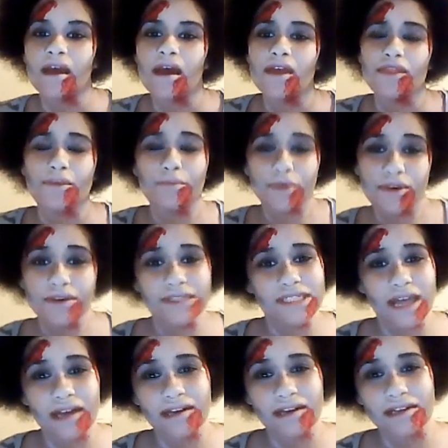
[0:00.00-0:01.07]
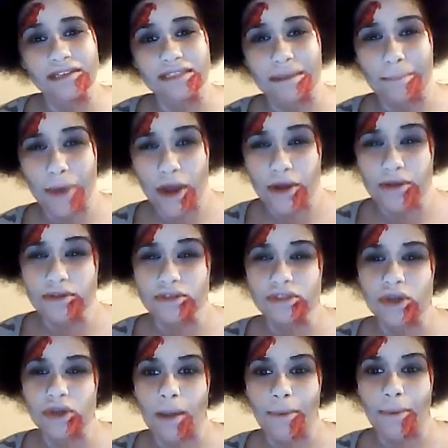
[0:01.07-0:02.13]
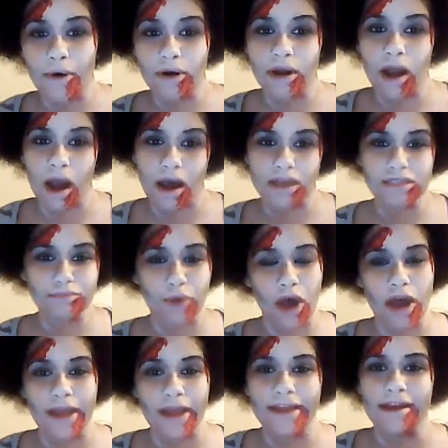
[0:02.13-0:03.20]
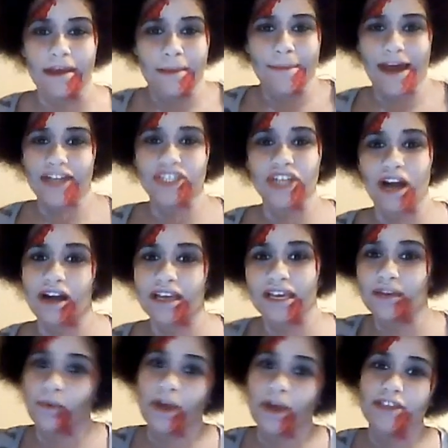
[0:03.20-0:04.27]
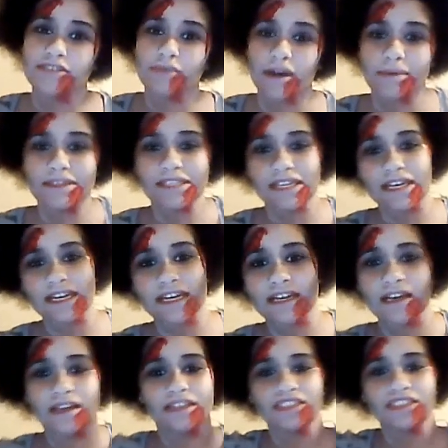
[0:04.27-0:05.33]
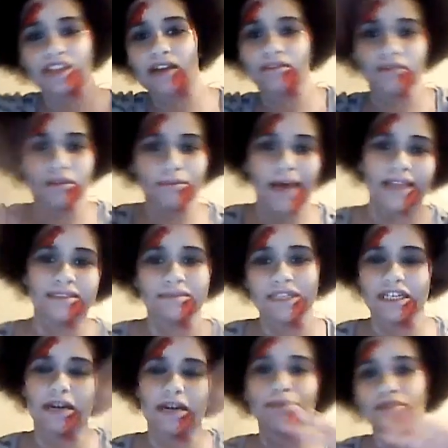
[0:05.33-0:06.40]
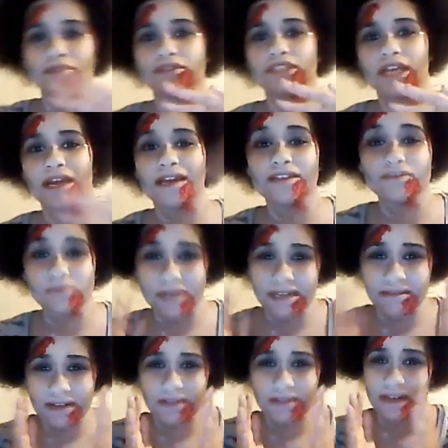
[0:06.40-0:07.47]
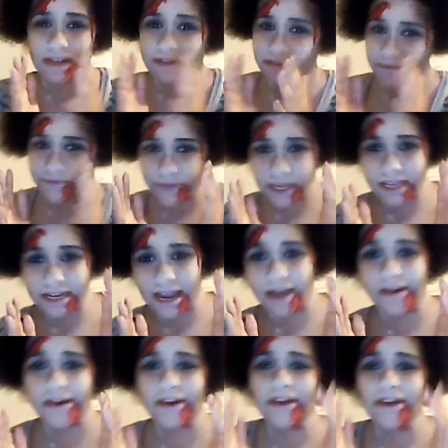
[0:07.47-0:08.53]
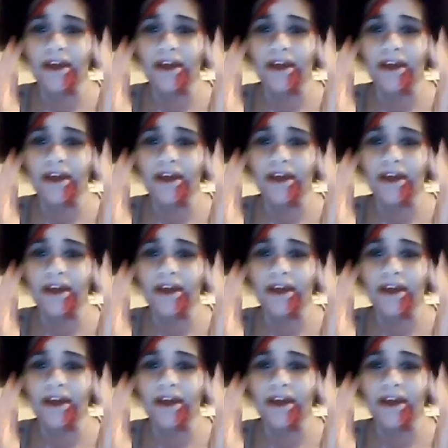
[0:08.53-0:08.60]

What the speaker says: the beauty standards imposed upon us by patriarchy, white supremacy, general mass media bullshit is really fucking narrow.